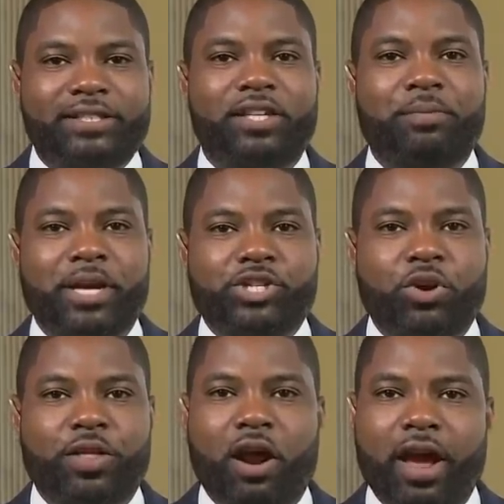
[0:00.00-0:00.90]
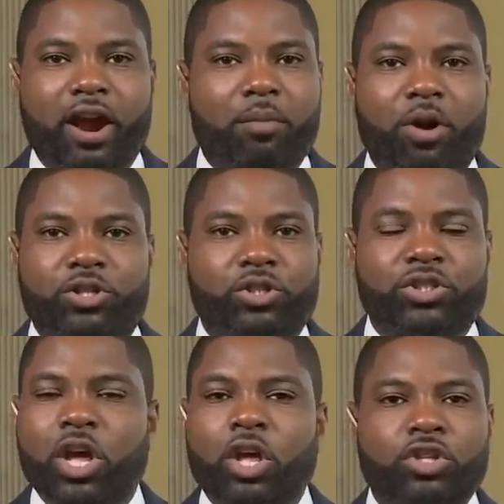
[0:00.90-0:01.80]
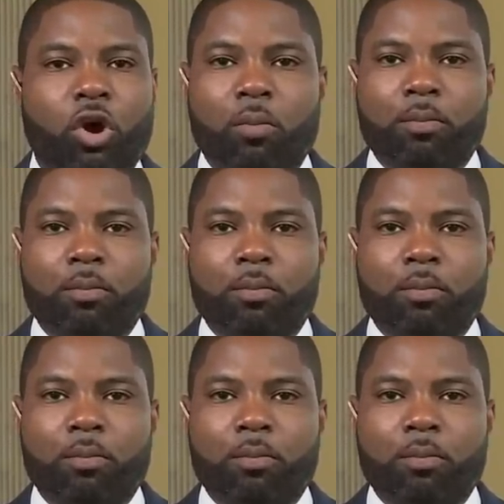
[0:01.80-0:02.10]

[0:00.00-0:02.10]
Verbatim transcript: He needs to make sure that our air yeah. marshals